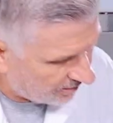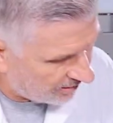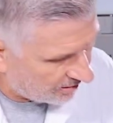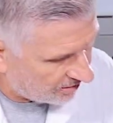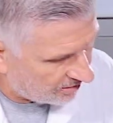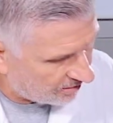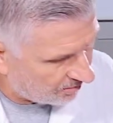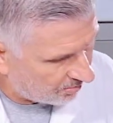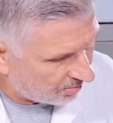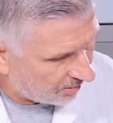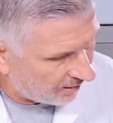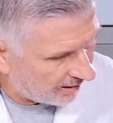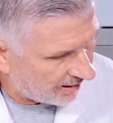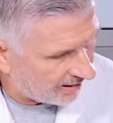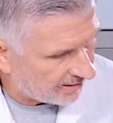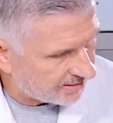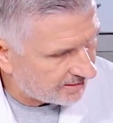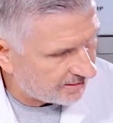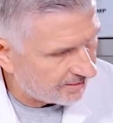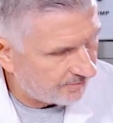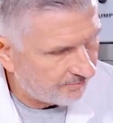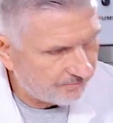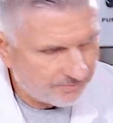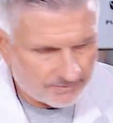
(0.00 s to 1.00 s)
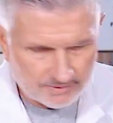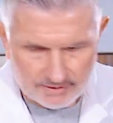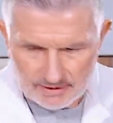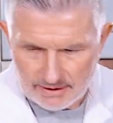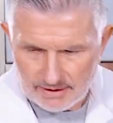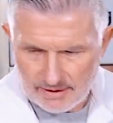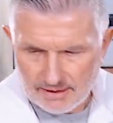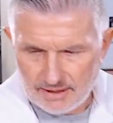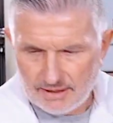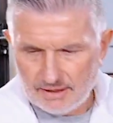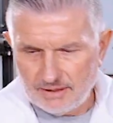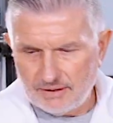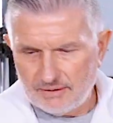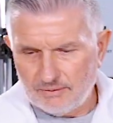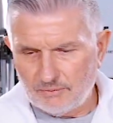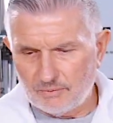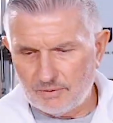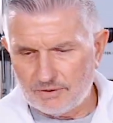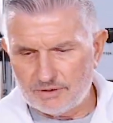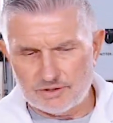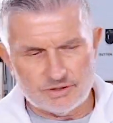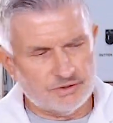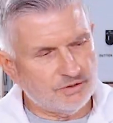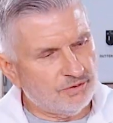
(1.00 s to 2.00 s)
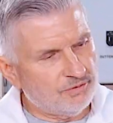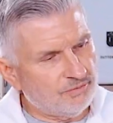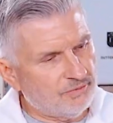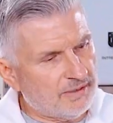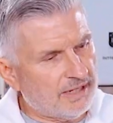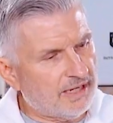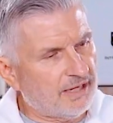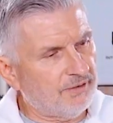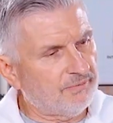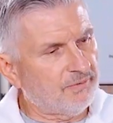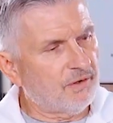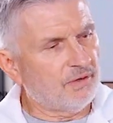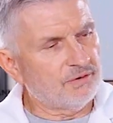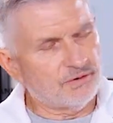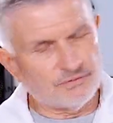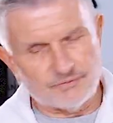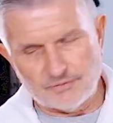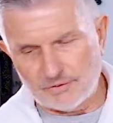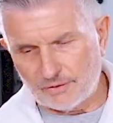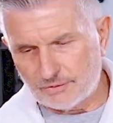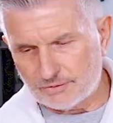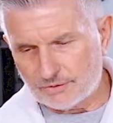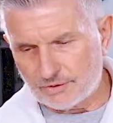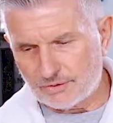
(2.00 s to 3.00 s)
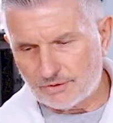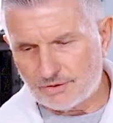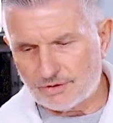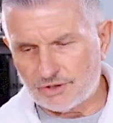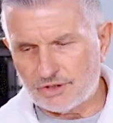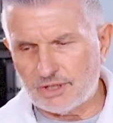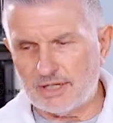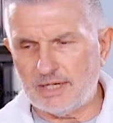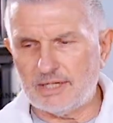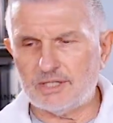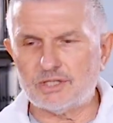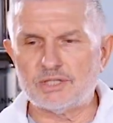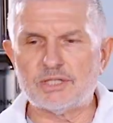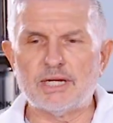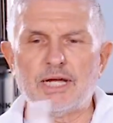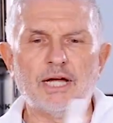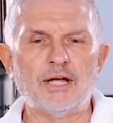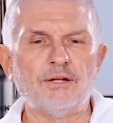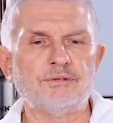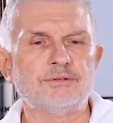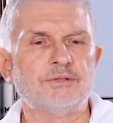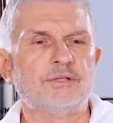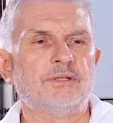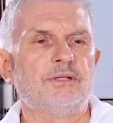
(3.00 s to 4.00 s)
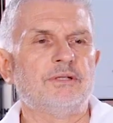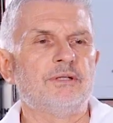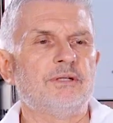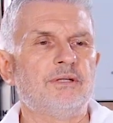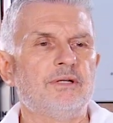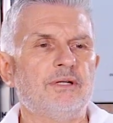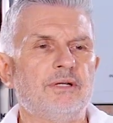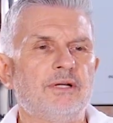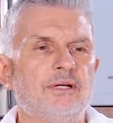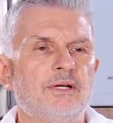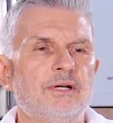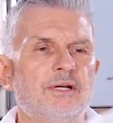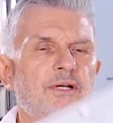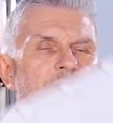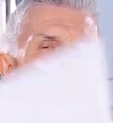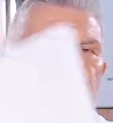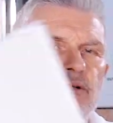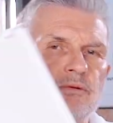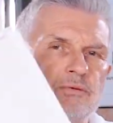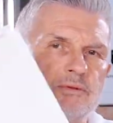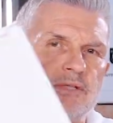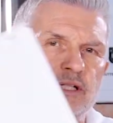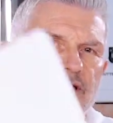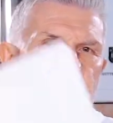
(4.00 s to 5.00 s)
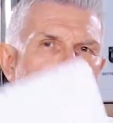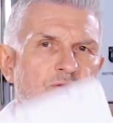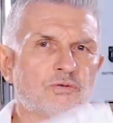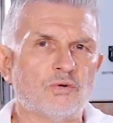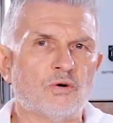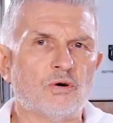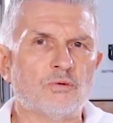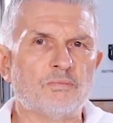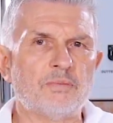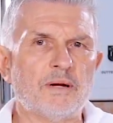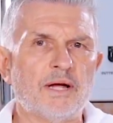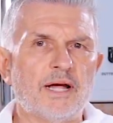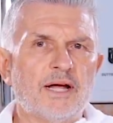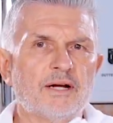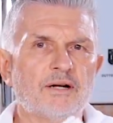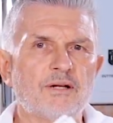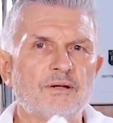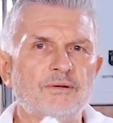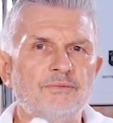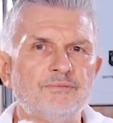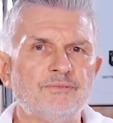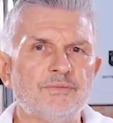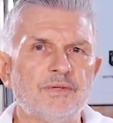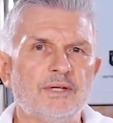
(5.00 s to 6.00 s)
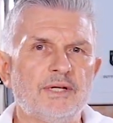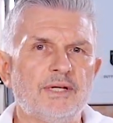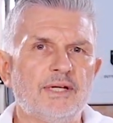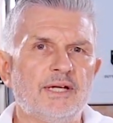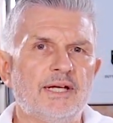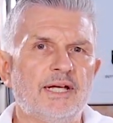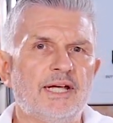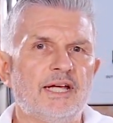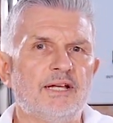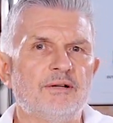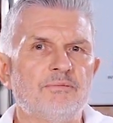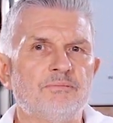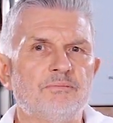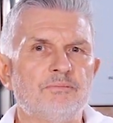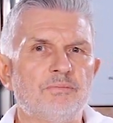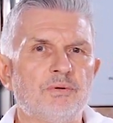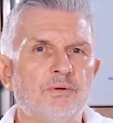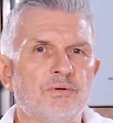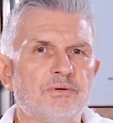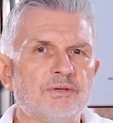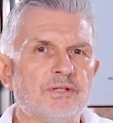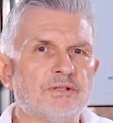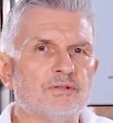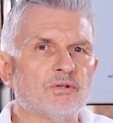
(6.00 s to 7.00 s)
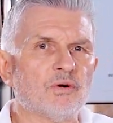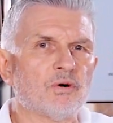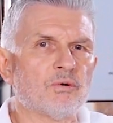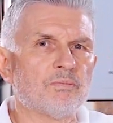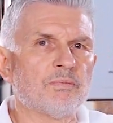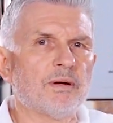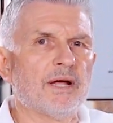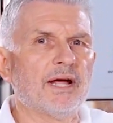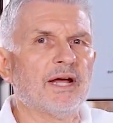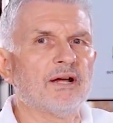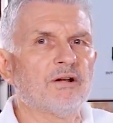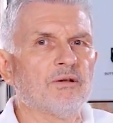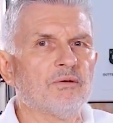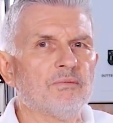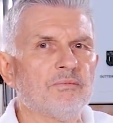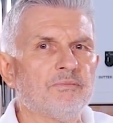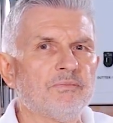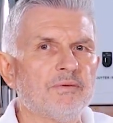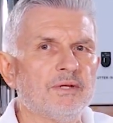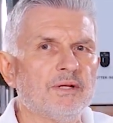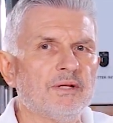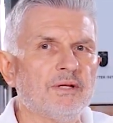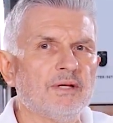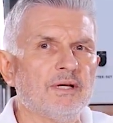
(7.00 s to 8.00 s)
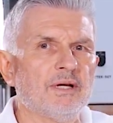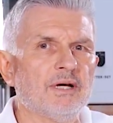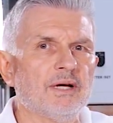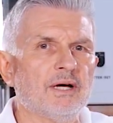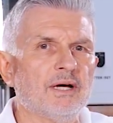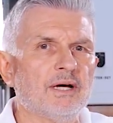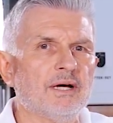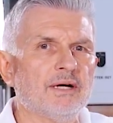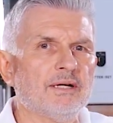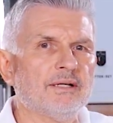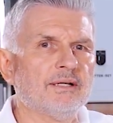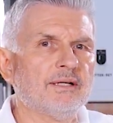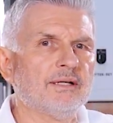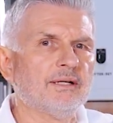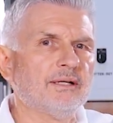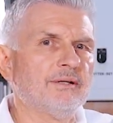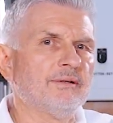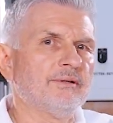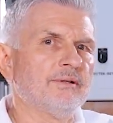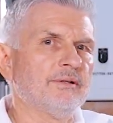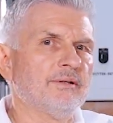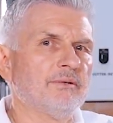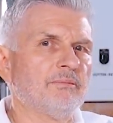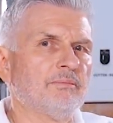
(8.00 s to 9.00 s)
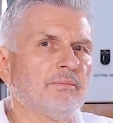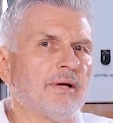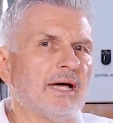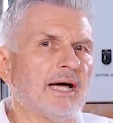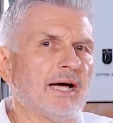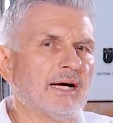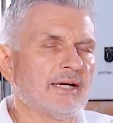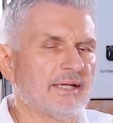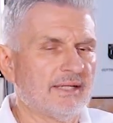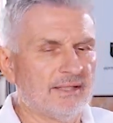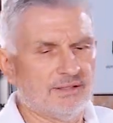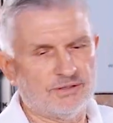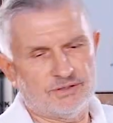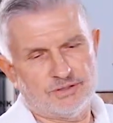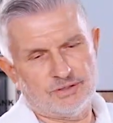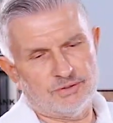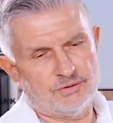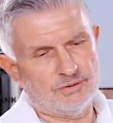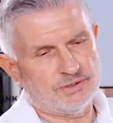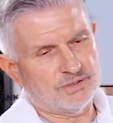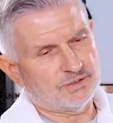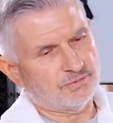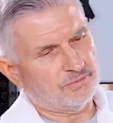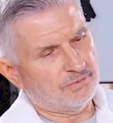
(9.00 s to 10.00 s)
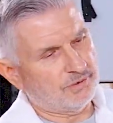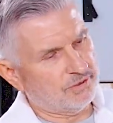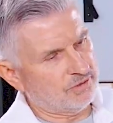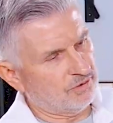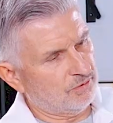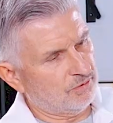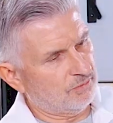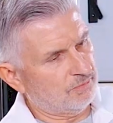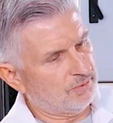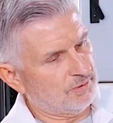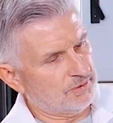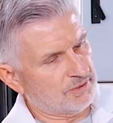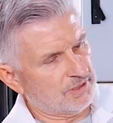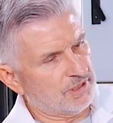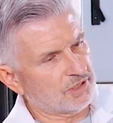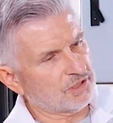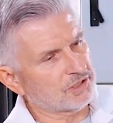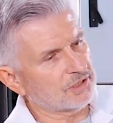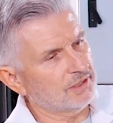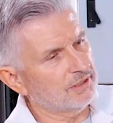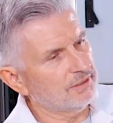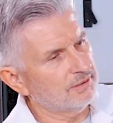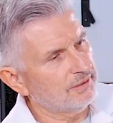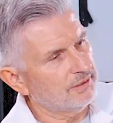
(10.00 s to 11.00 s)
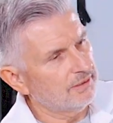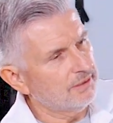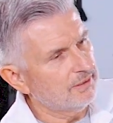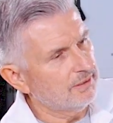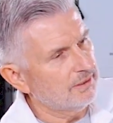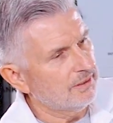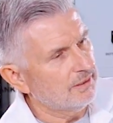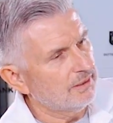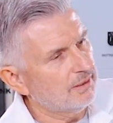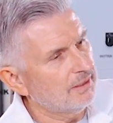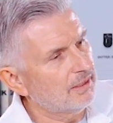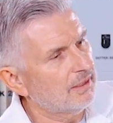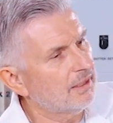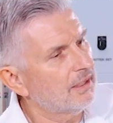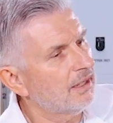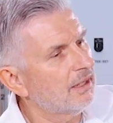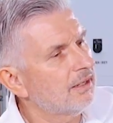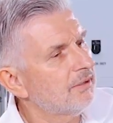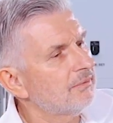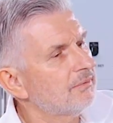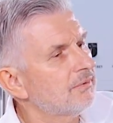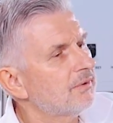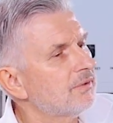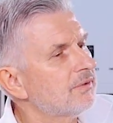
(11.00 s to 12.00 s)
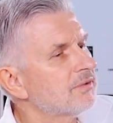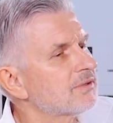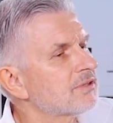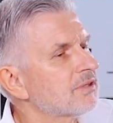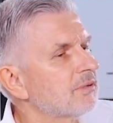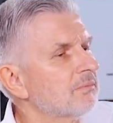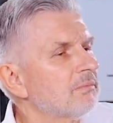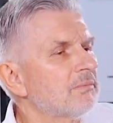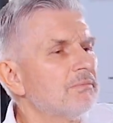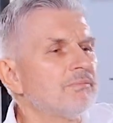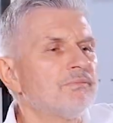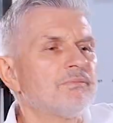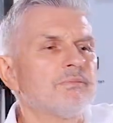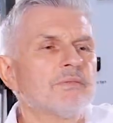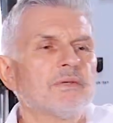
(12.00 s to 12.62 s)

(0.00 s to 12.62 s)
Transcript: it into place. Once you have all the filters changed out, you'll take the door panel and put the door panel back into its original position. There's some